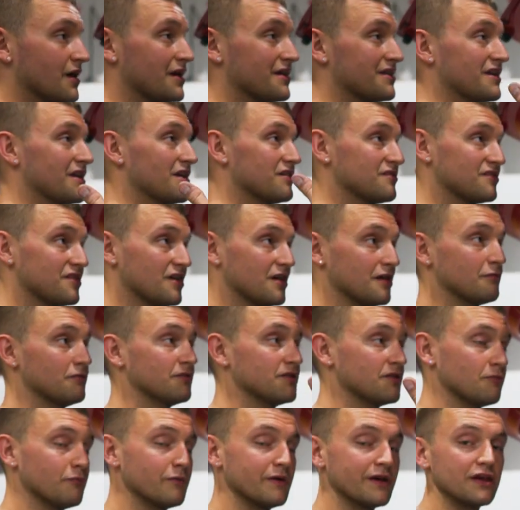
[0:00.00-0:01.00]
on the outside
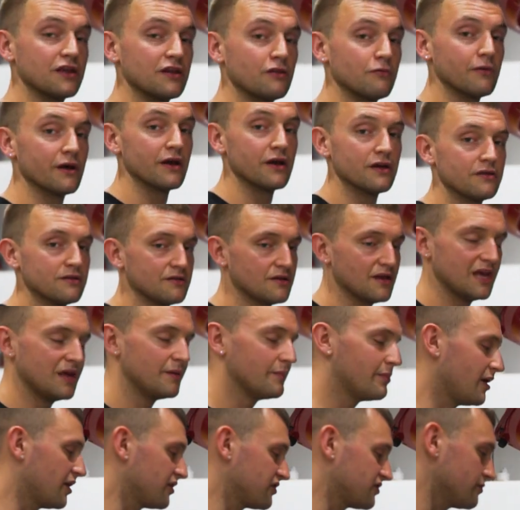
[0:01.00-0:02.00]
with the wing in the way.
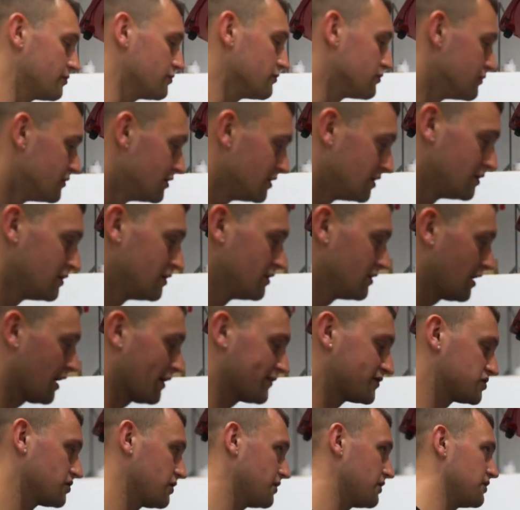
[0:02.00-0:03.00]
Impossible.
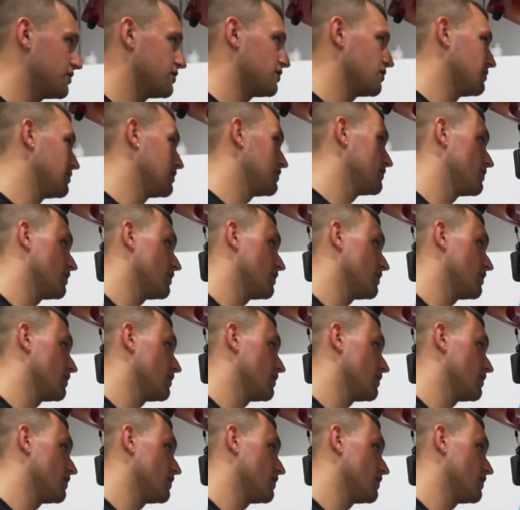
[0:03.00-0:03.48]
I've tried it so many